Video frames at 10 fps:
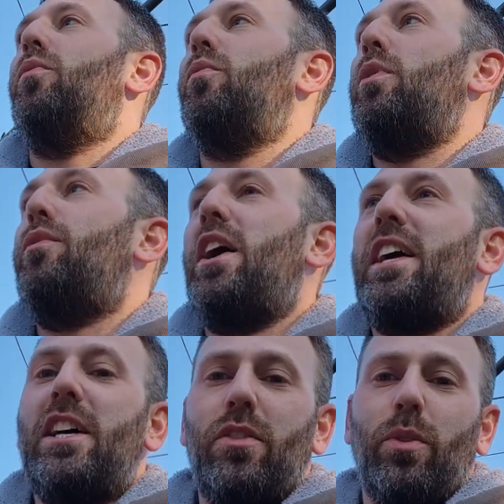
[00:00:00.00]
with that
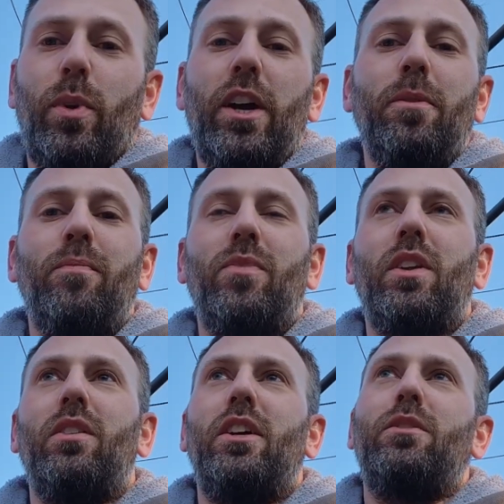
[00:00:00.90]
out of the way,
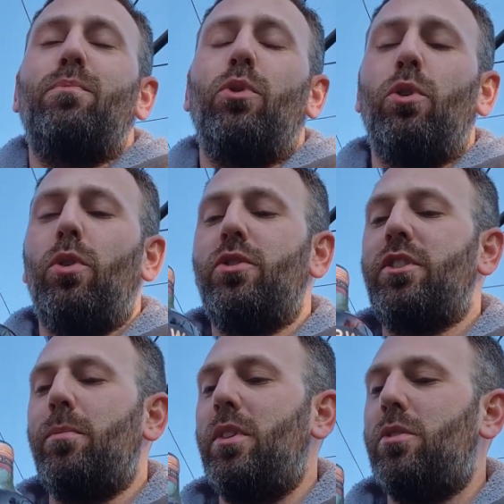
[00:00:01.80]
let's pour
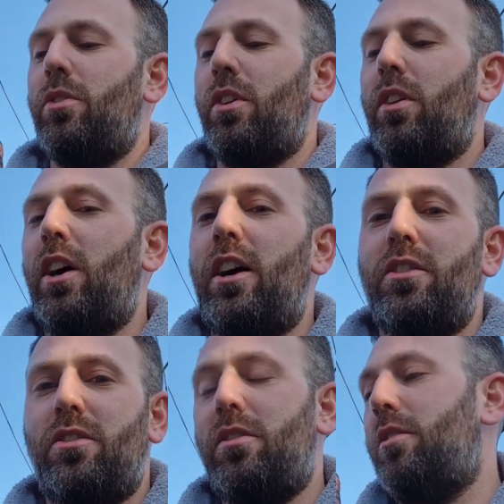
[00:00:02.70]
some into the
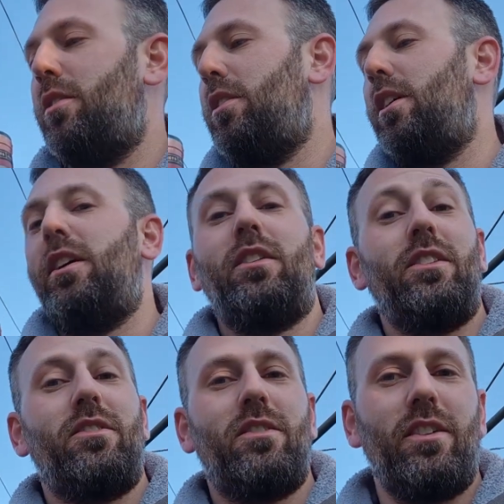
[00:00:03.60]
glass and
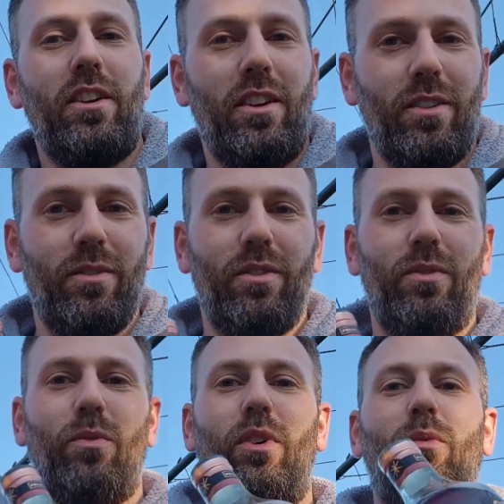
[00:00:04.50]
let's see
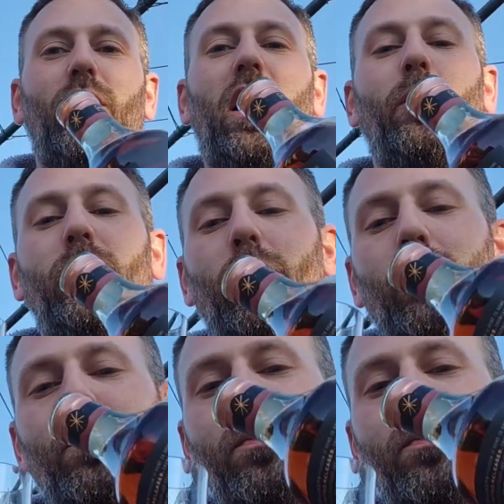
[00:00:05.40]
how we go.